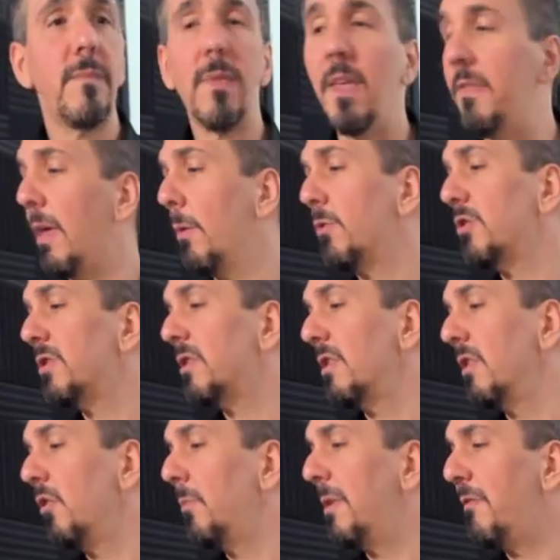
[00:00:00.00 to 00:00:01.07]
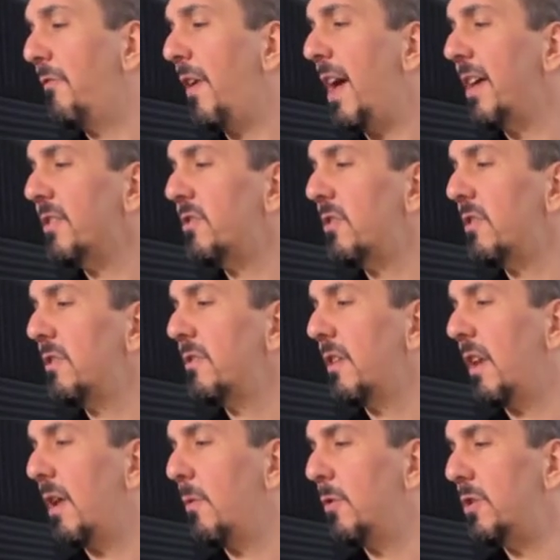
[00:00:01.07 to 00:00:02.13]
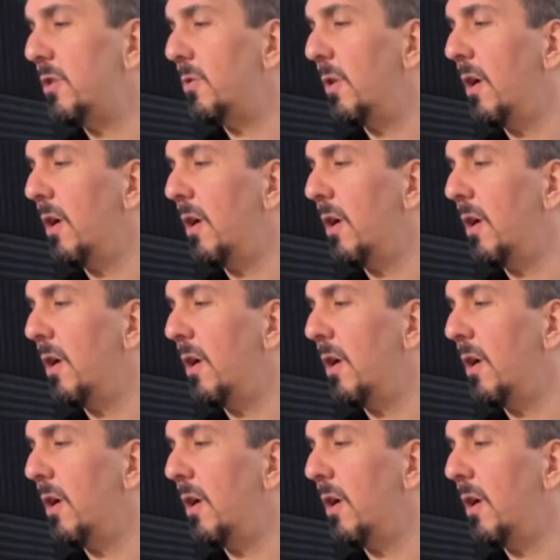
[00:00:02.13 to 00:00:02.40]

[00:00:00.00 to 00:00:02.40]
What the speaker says: And that was just a little bit faster. Then I would do